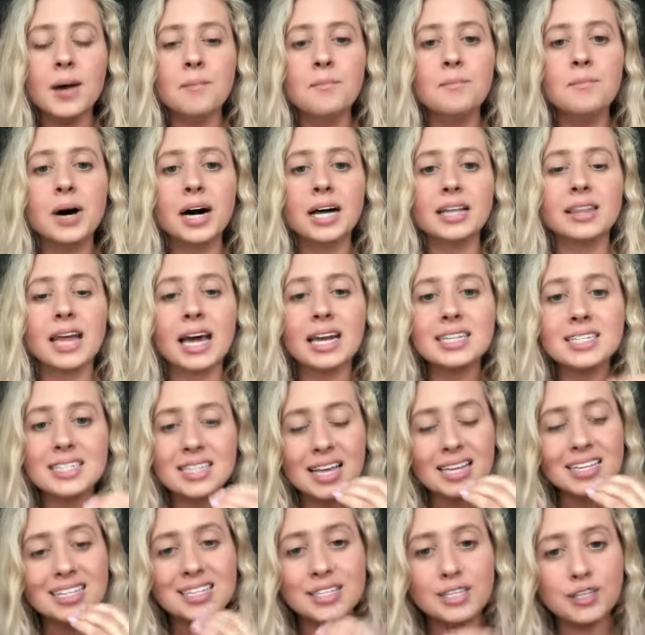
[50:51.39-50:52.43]
but that is
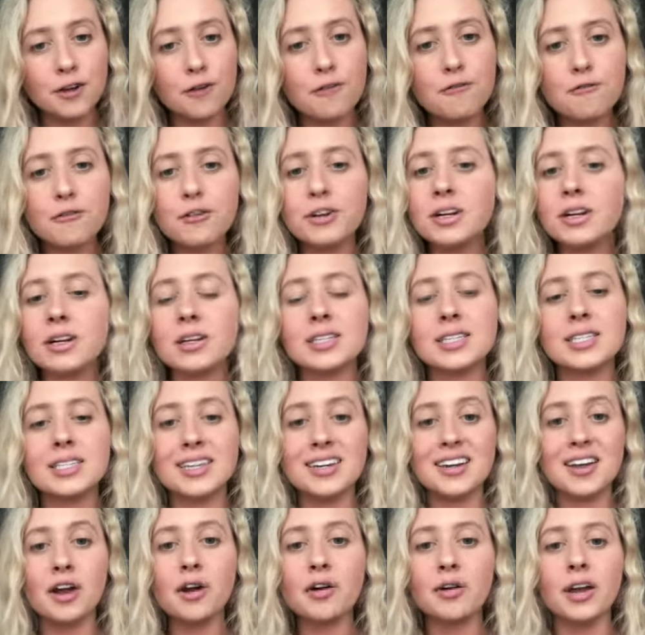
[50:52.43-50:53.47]
a different
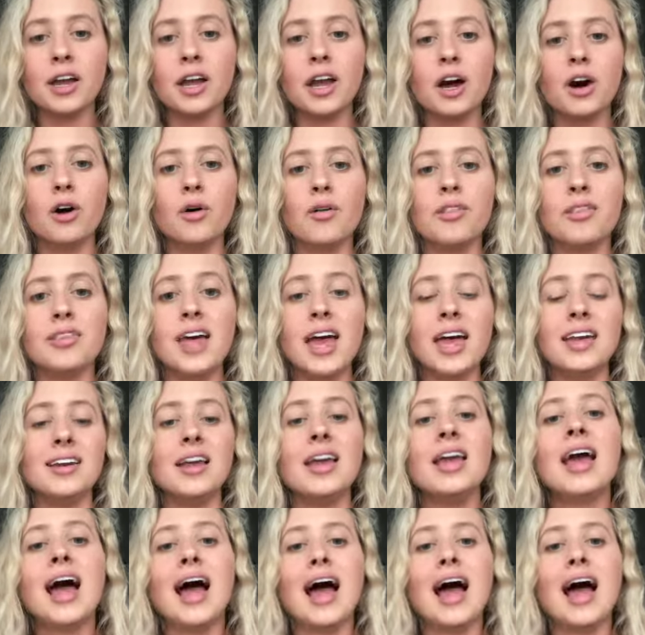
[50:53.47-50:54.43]
scenario than